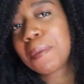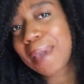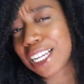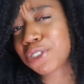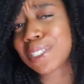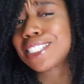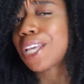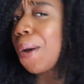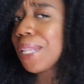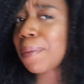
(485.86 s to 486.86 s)
a
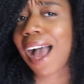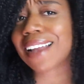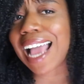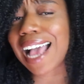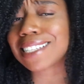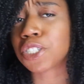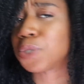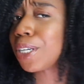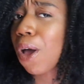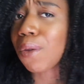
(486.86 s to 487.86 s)
patrons-only podcast
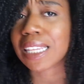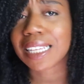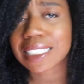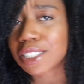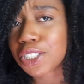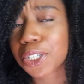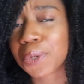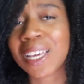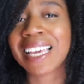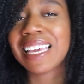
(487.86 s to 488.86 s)
you can only listen
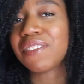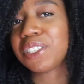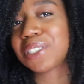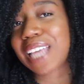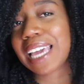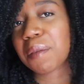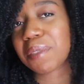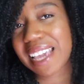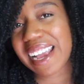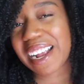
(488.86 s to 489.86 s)
to if you sign up
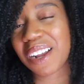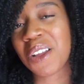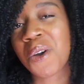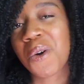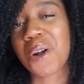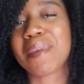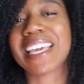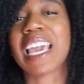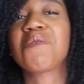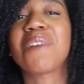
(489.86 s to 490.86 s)
there or
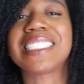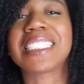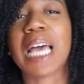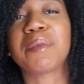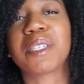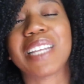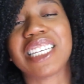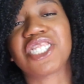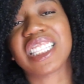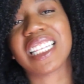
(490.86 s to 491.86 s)
make a one-time
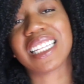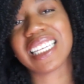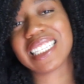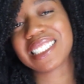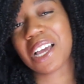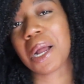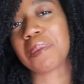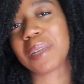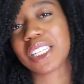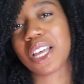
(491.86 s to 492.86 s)
donation. The links
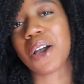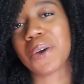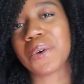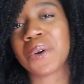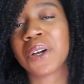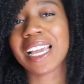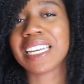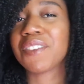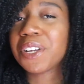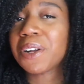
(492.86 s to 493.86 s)
are below.
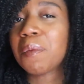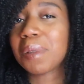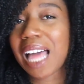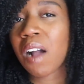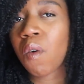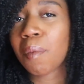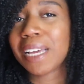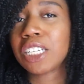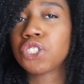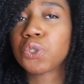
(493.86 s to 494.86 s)
And if you're a Black
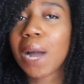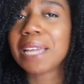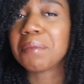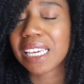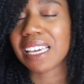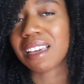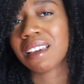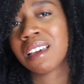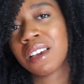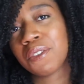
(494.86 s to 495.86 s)
woman, join
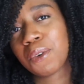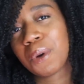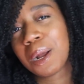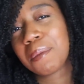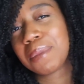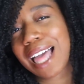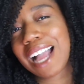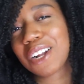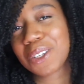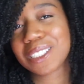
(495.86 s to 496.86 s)
me for
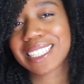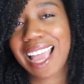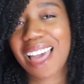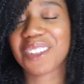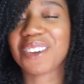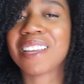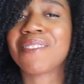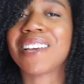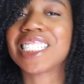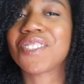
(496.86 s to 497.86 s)
Black Girls Gather
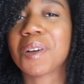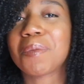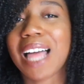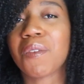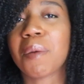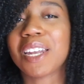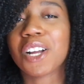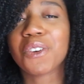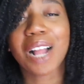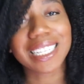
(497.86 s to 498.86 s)
events for Black women
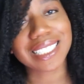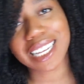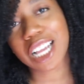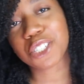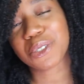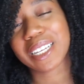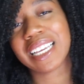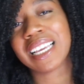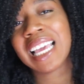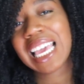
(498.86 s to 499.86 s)
across the country